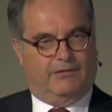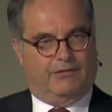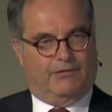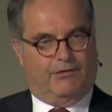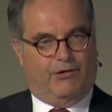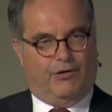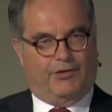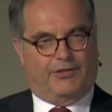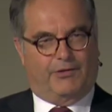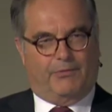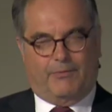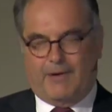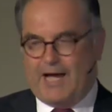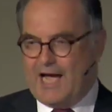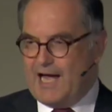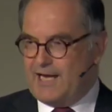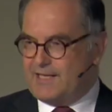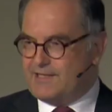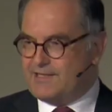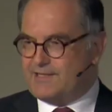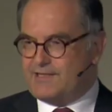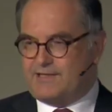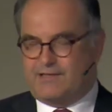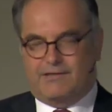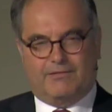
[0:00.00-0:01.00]

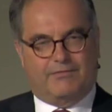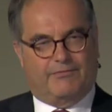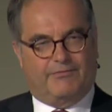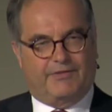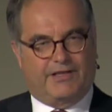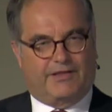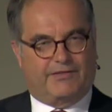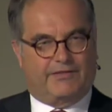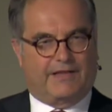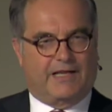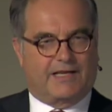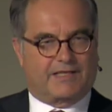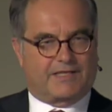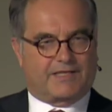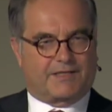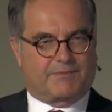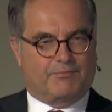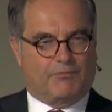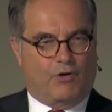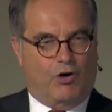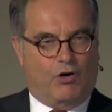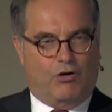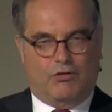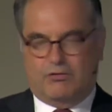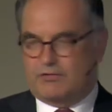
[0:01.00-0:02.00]
Otherwise, with their
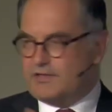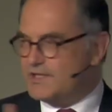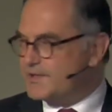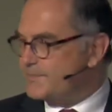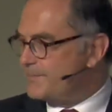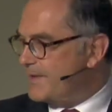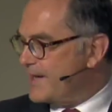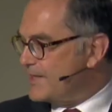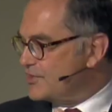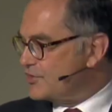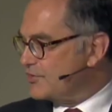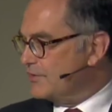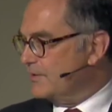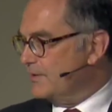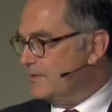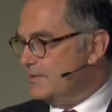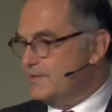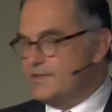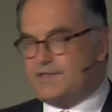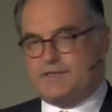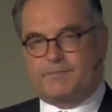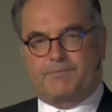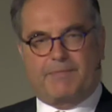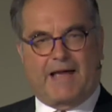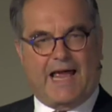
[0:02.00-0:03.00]
small
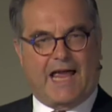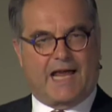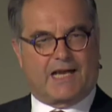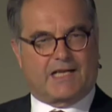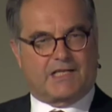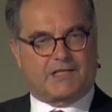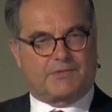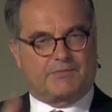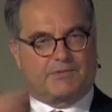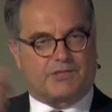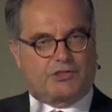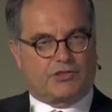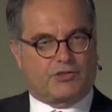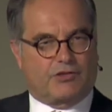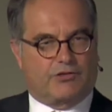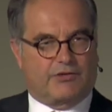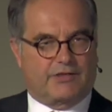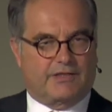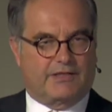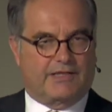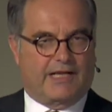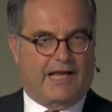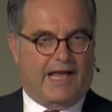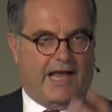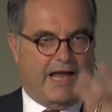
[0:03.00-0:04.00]
specialist banks, which are
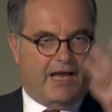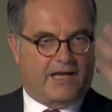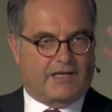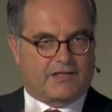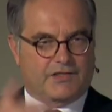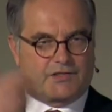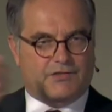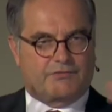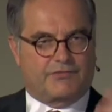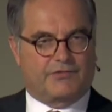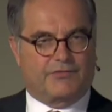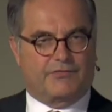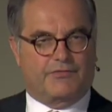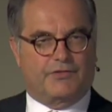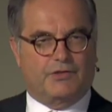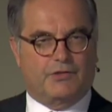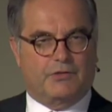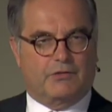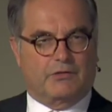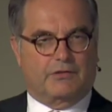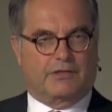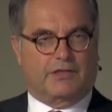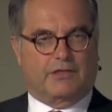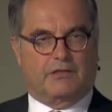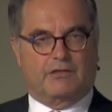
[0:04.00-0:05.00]
in the hands of a few
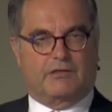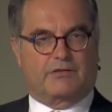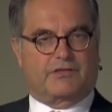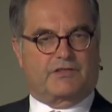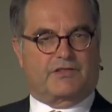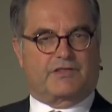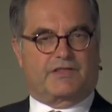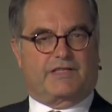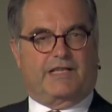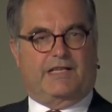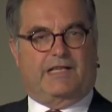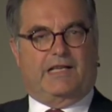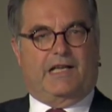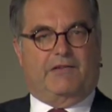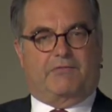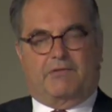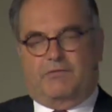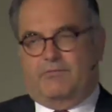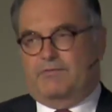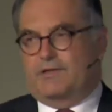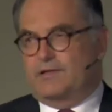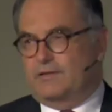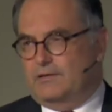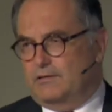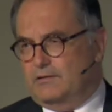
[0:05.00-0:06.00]
oligarchs, they never
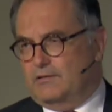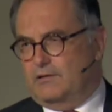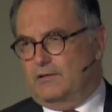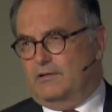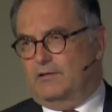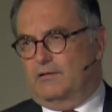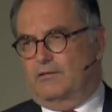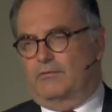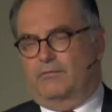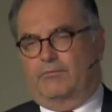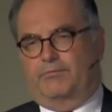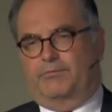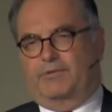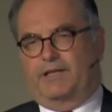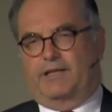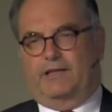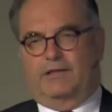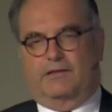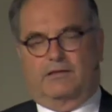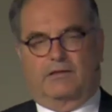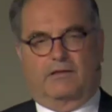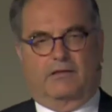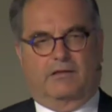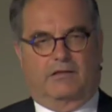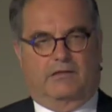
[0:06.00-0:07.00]
will
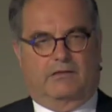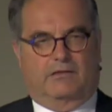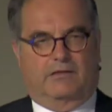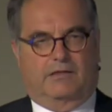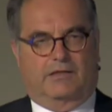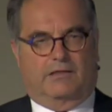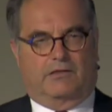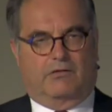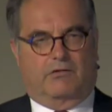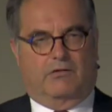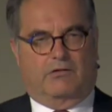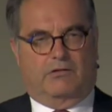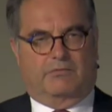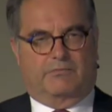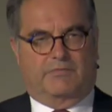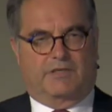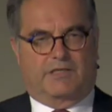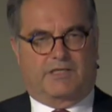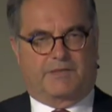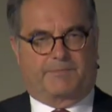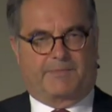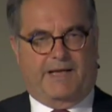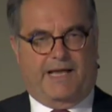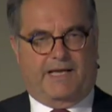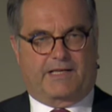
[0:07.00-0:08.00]
bring the
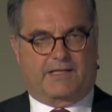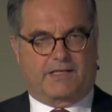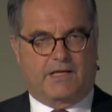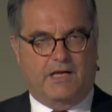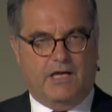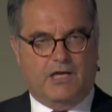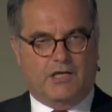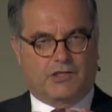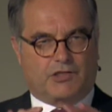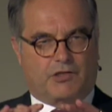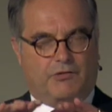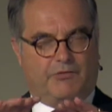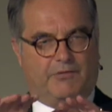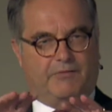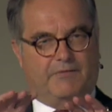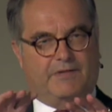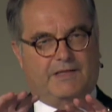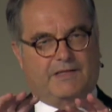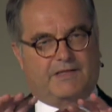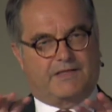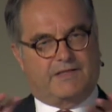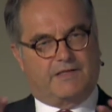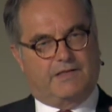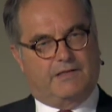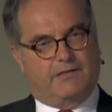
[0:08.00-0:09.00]
economies back. So we
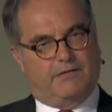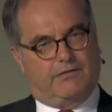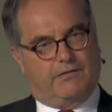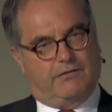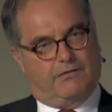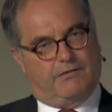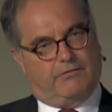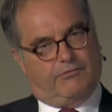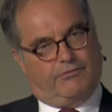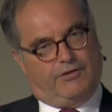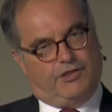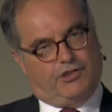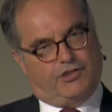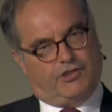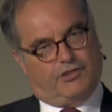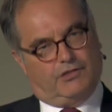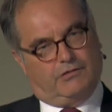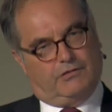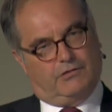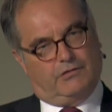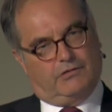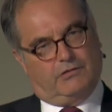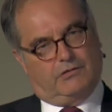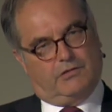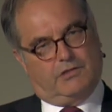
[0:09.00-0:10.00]
will see
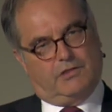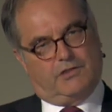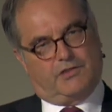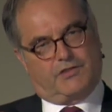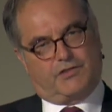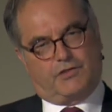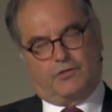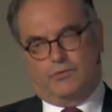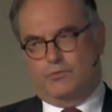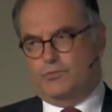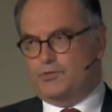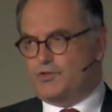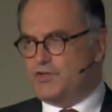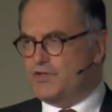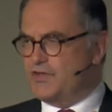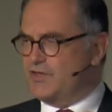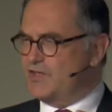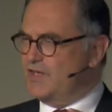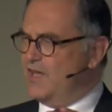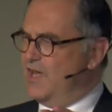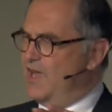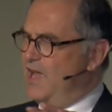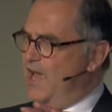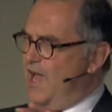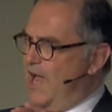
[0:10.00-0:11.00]
regional solutions.
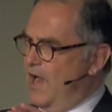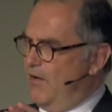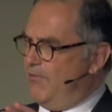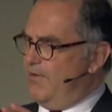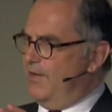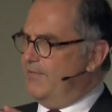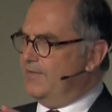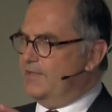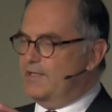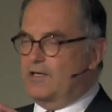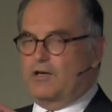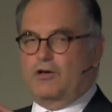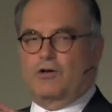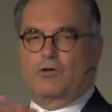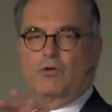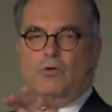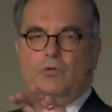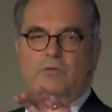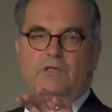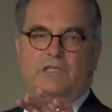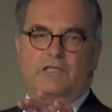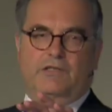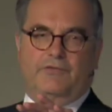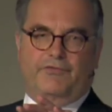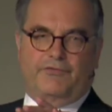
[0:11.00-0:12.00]
However, there are
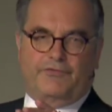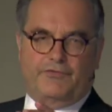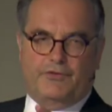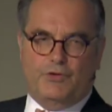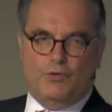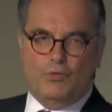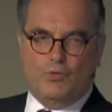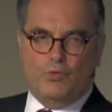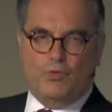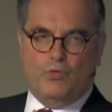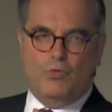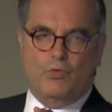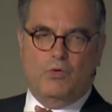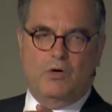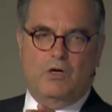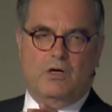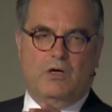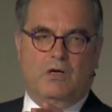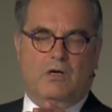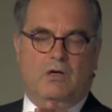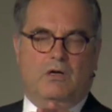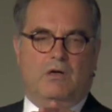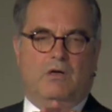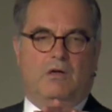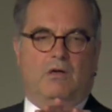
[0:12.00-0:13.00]
only a few
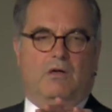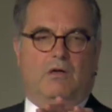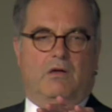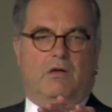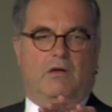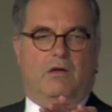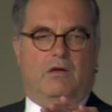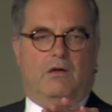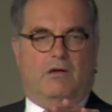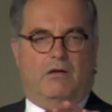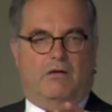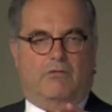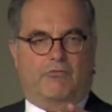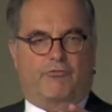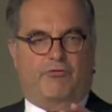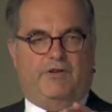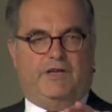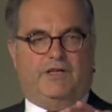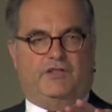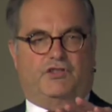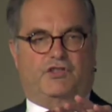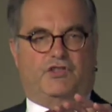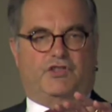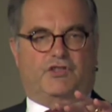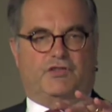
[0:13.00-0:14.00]

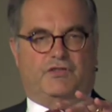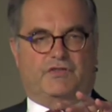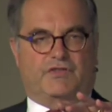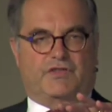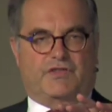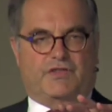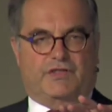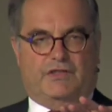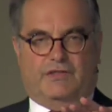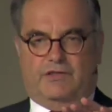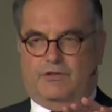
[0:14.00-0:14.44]
regions in